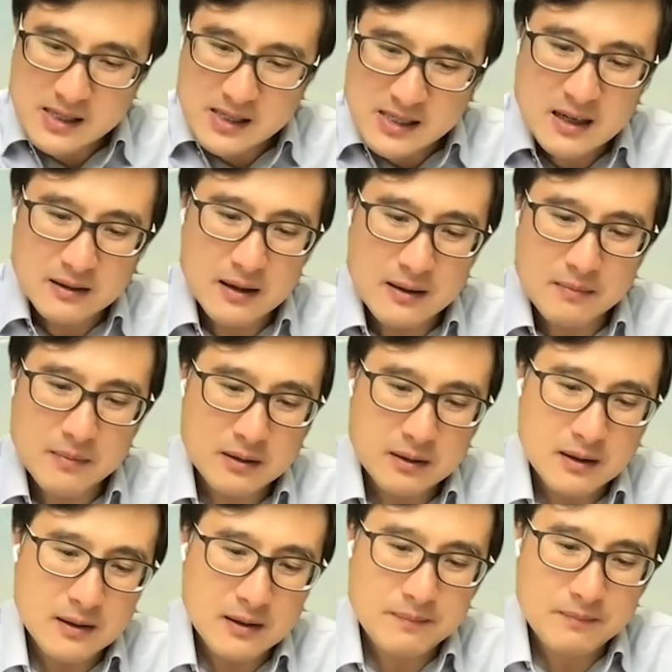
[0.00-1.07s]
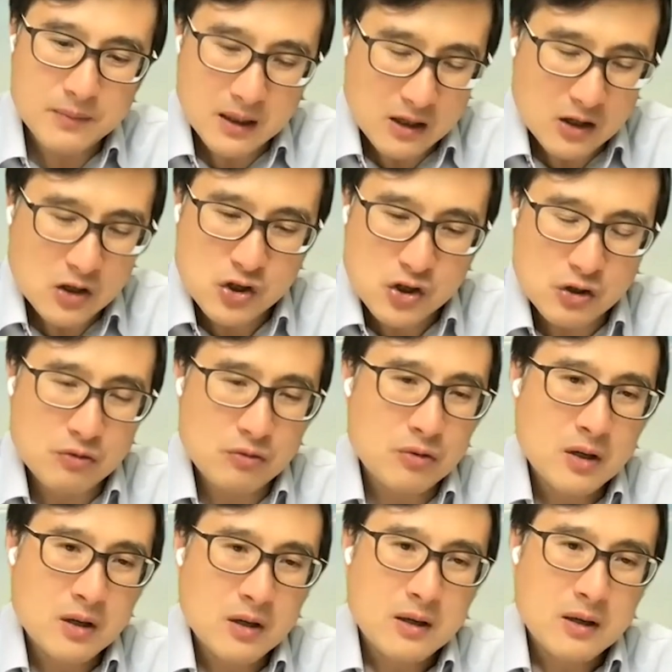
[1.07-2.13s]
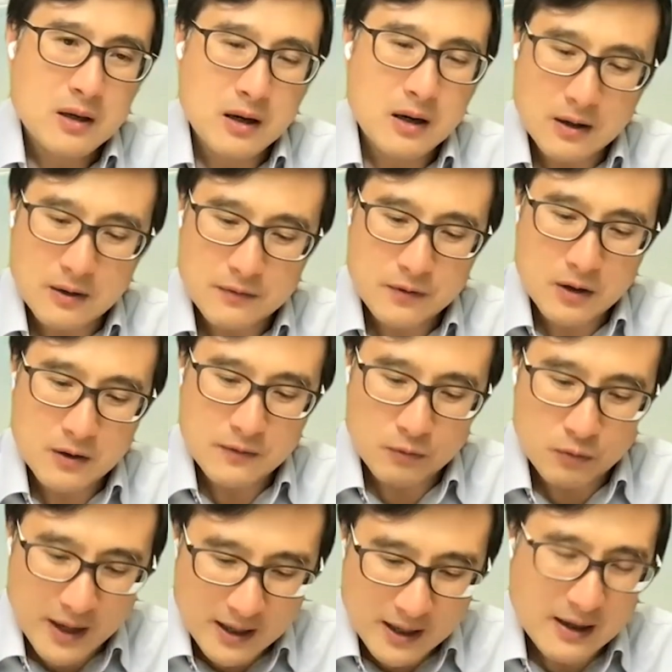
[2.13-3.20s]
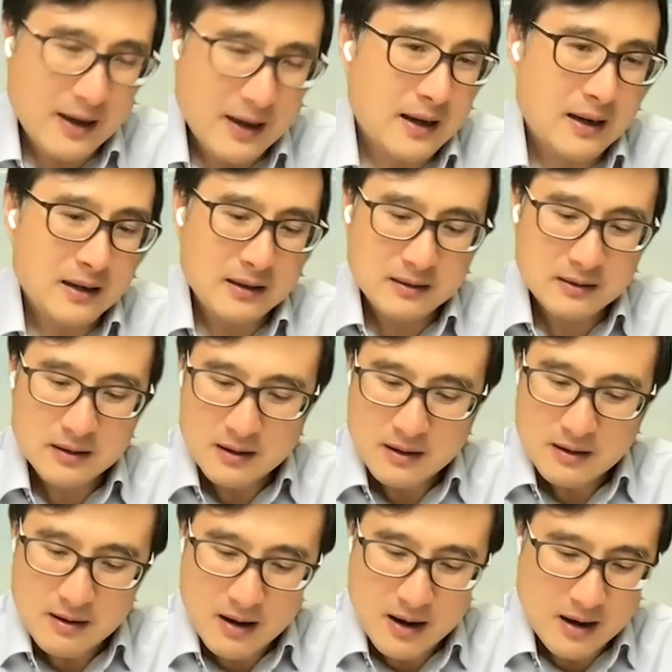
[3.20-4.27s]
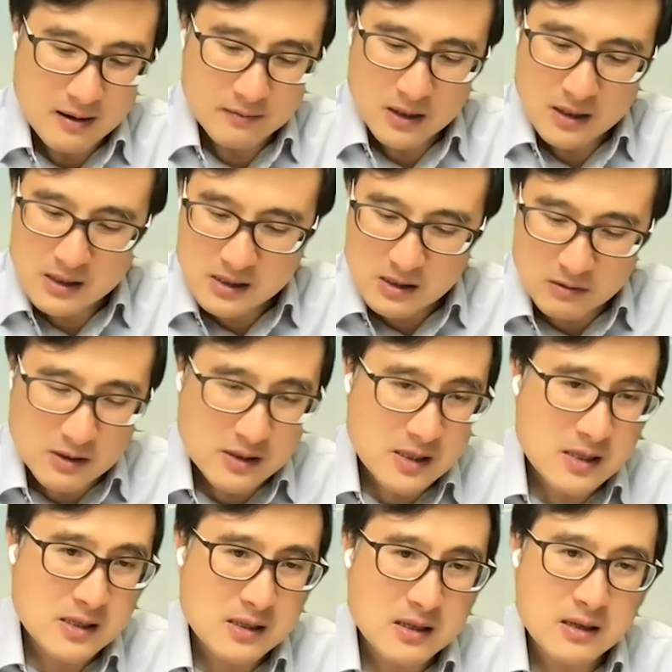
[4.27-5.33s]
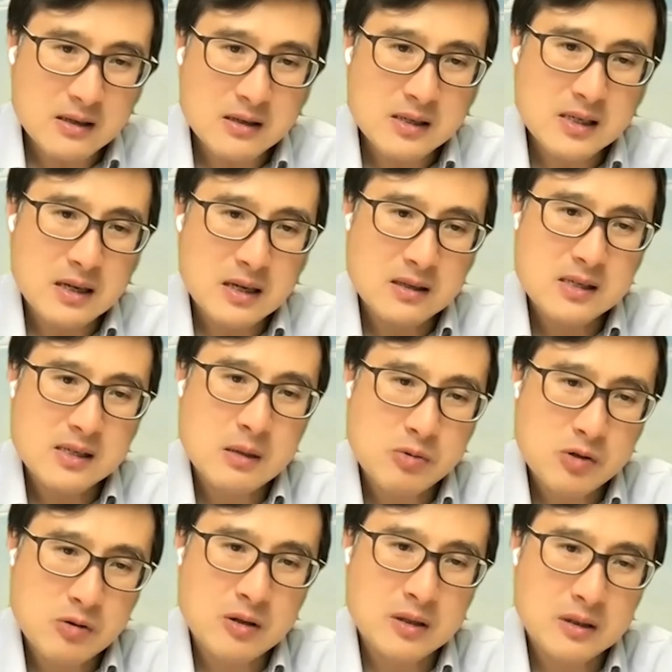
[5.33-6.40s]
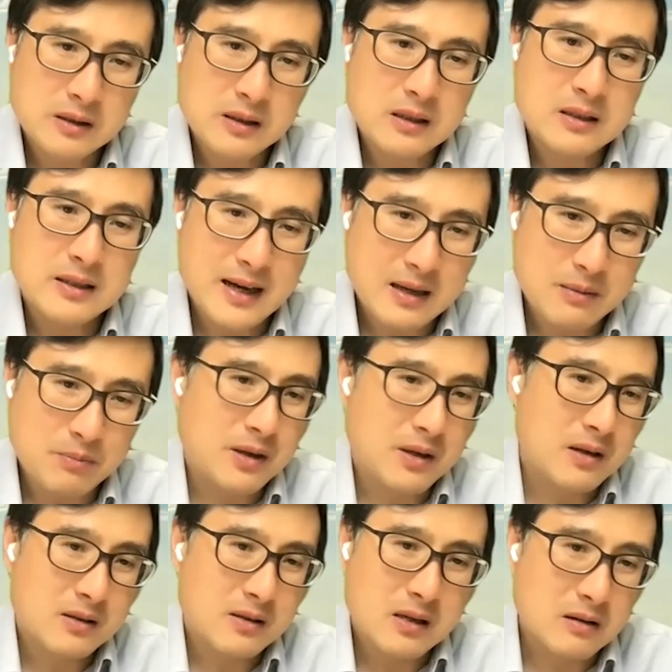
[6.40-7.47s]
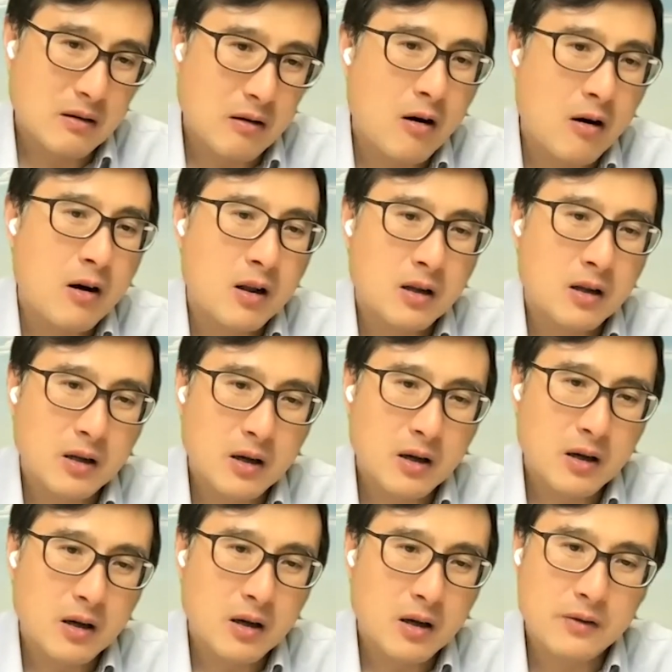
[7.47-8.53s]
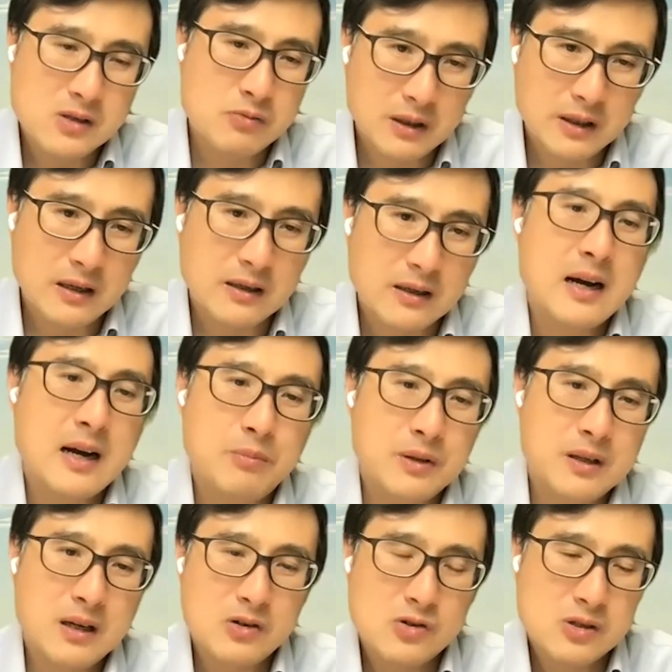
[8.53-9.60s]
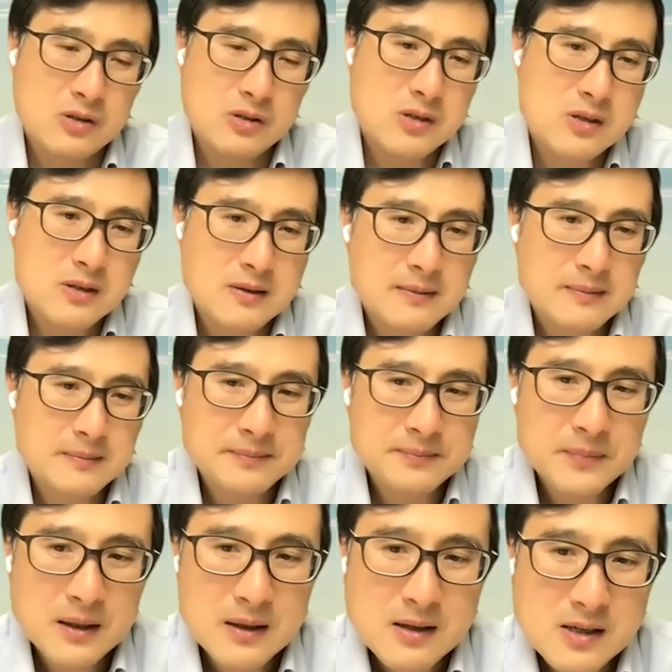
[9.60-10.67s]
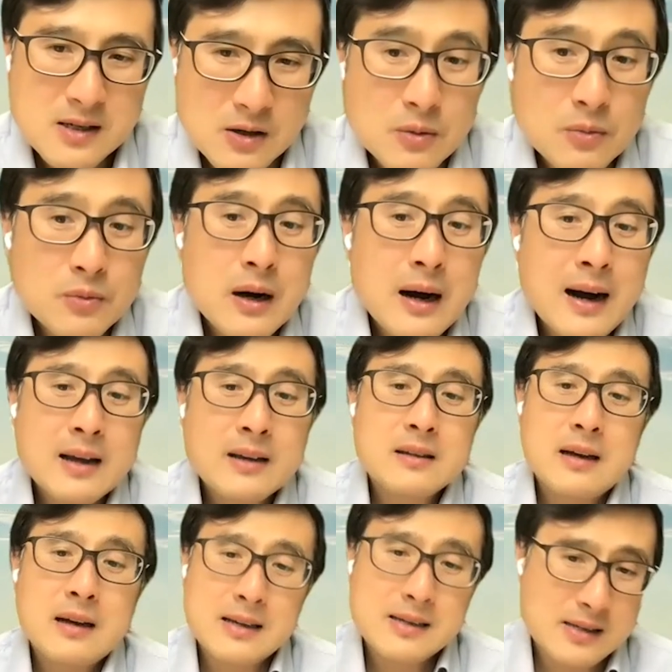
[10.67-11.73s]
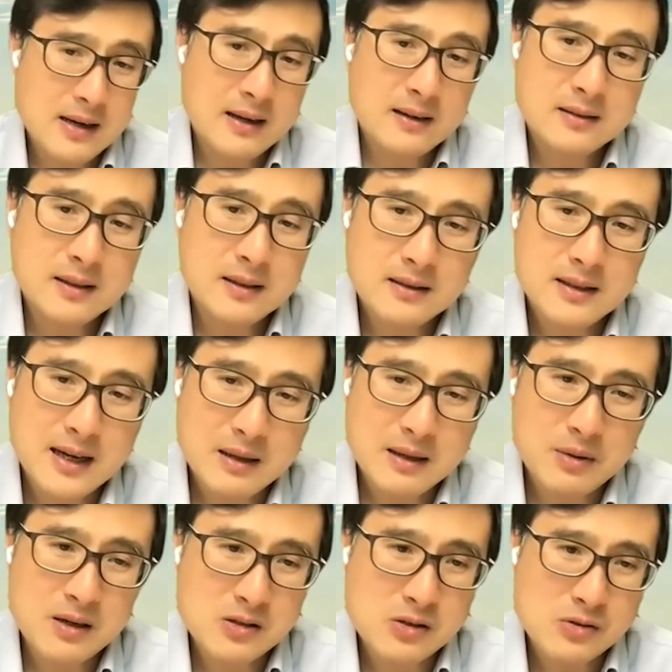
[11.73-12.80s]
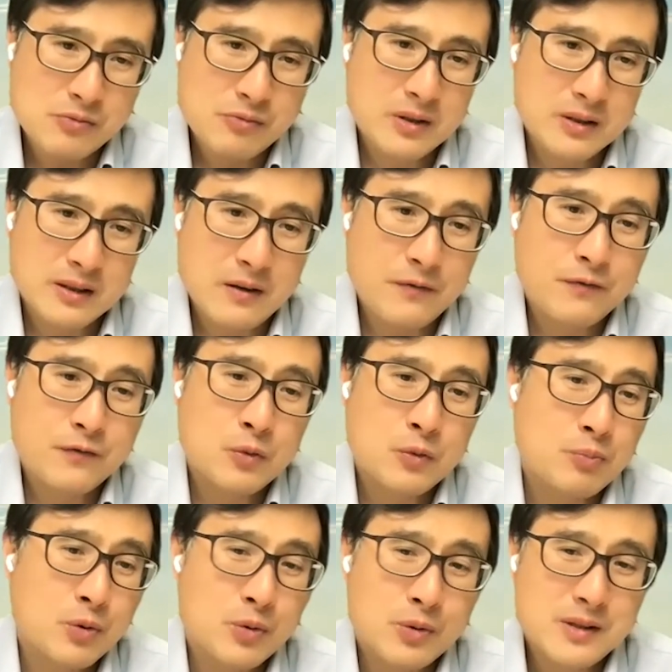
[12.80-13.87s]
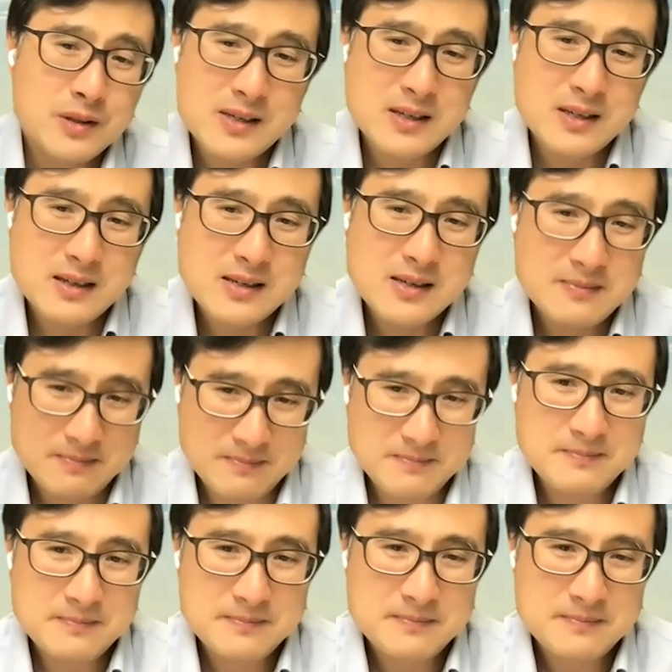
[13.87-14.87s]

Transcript: seeded the issue of weight gain and insulin resistance and subsequently diabetes and all of its related complications. So I say that diabetes is really a foodborne disease.